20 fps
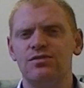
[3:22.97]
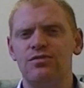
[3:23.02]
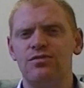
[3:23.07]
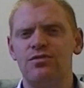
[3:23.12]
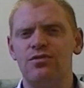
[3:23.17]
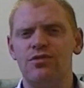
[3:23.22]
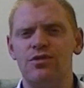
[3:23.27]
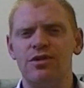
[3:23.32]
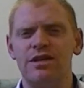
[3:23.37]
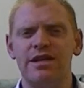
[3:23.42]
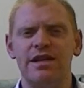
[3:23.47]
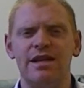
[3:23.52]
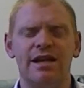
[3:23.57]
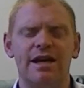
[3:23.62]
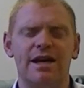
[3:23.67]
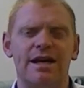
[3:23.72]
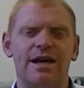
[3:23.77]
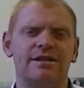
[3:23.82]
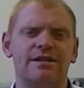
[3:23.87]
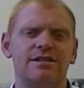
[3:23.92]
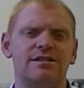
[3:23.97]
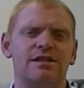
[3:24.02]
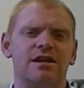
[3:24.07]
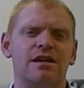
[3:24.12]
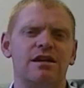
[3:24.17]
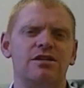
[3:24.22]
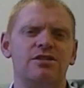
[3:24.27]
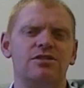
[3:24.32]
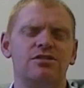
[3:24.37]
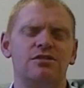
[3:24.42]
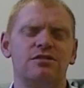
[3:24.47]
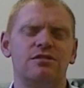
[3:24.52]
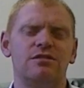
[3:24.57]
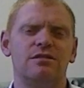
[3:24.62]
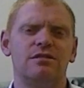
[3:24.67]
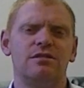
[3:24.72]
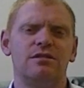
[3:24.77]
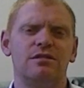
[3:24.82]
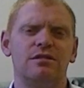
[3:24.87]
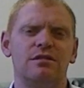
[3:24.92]
relaxation.
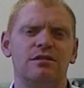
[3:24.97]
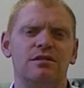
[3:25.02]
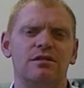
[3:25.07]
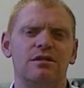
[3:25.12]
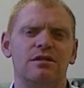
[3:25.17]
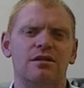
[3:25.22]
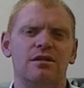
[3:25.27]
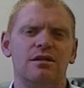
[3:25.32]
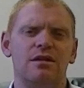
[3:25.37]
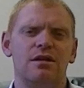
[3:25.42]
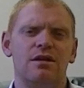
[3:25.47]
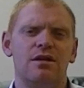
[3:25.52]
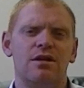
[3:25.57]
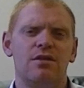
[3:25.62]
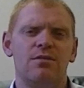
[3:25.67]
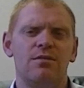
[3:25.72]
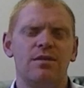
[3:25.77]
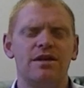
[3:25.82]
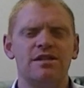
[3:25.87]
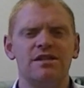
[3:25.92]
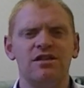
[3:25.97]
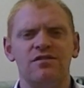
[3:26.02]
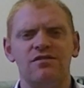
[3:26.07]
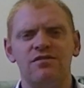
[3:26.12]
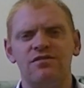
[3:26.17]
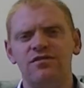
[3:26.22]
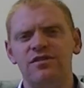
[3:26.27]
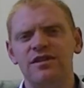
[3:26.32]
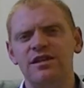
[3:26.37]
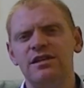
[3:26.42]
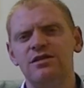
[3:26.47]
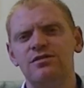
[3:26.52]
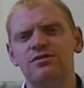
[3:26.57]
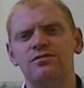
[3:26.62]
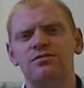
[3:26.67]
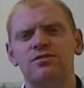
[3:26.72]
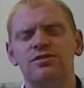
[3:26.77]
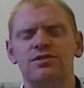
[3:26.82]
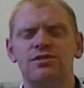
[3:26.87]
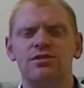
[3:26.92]
Because it
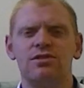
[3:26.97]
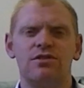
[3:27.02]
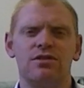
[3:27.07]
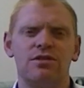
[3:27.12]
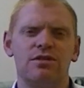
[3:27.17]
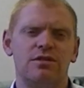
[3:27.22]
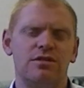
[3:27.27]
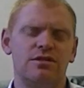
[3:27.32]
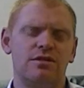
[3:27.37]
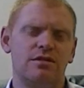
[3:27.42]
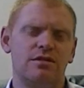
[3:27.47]
feels so good,